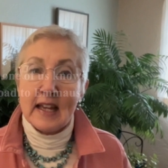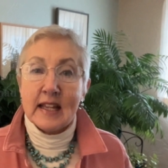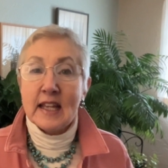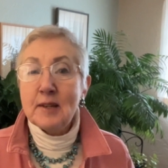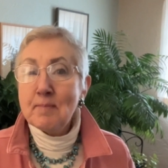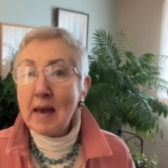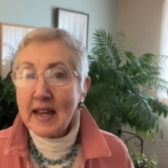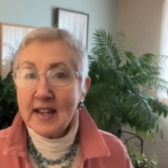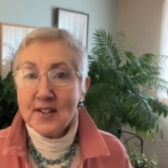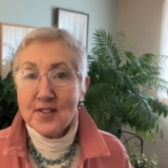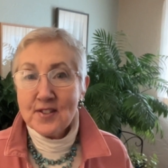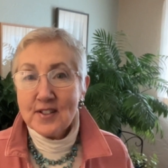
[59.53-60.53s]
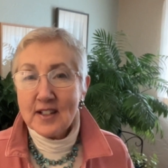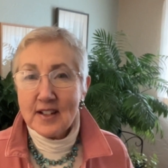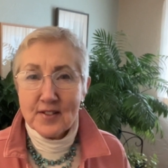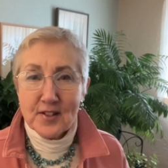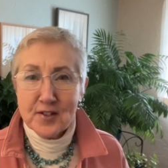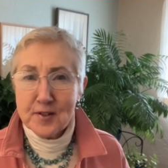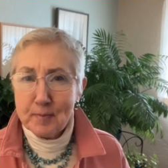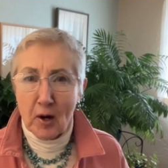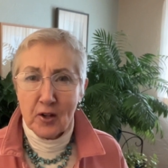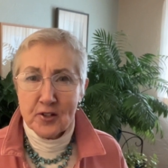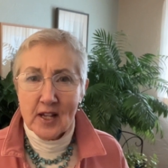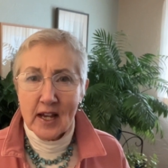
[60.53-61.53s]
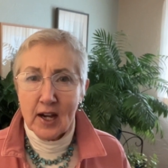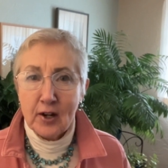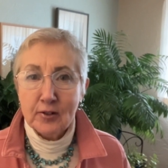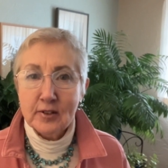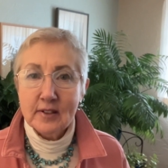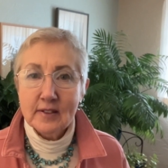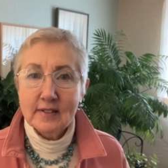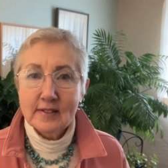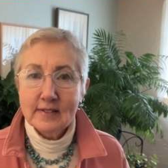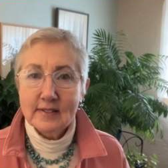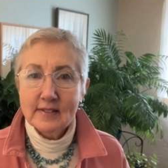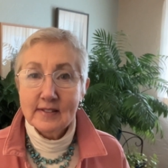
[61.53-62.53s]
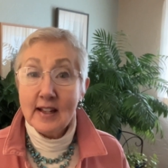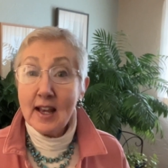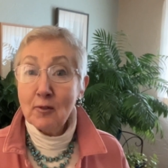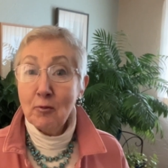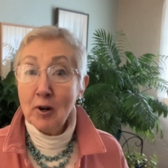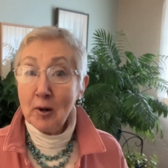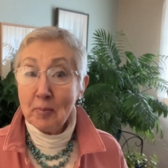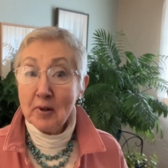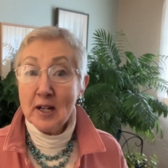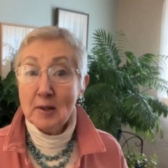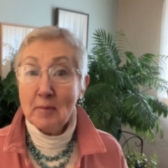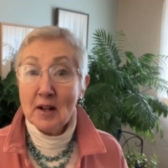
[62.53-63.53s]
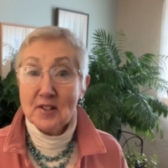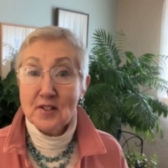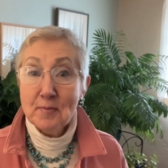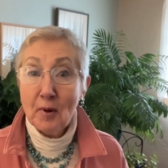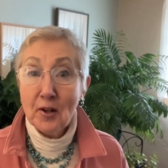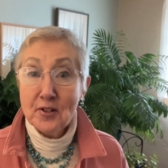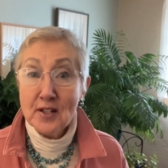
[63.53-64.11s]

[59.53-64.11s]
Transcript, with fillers: Emmaus is a small town, and we're pretty much small